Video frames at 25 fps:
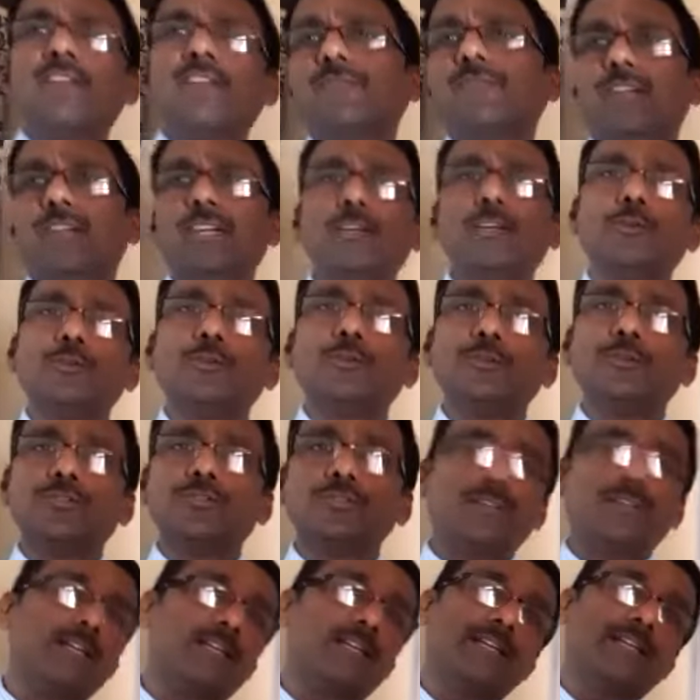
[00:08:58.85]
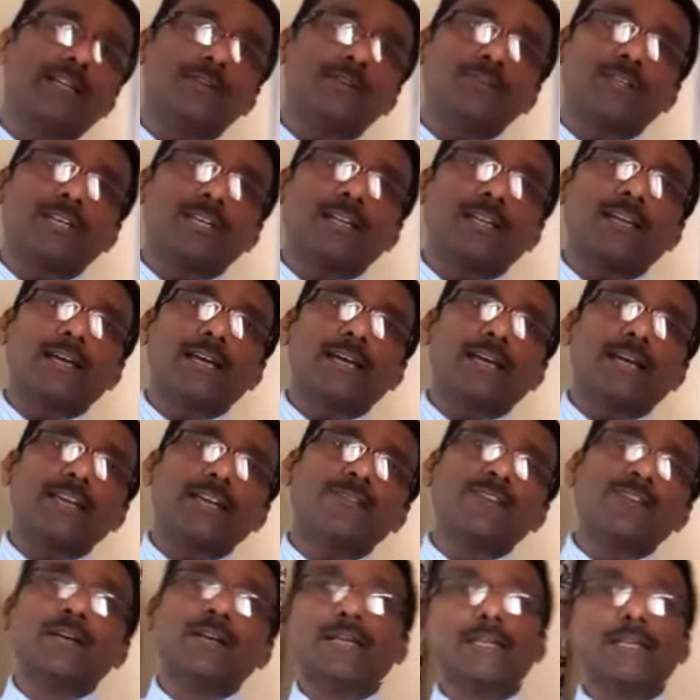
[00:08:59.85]
we use in our day-to-day life
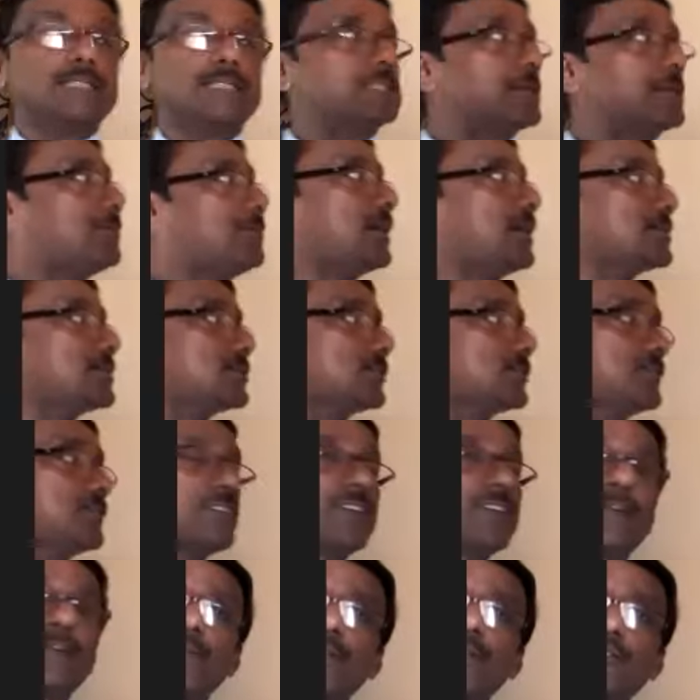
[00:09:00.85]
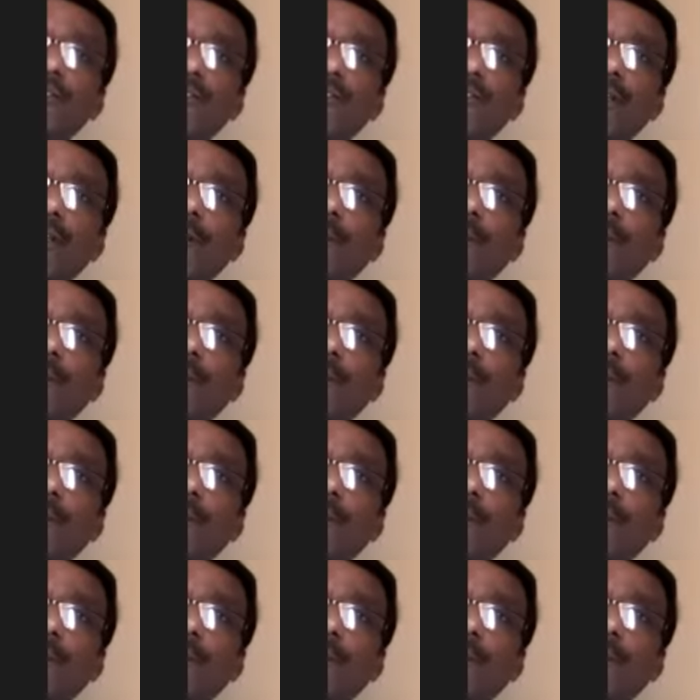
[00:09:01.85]
is a part of chemistry.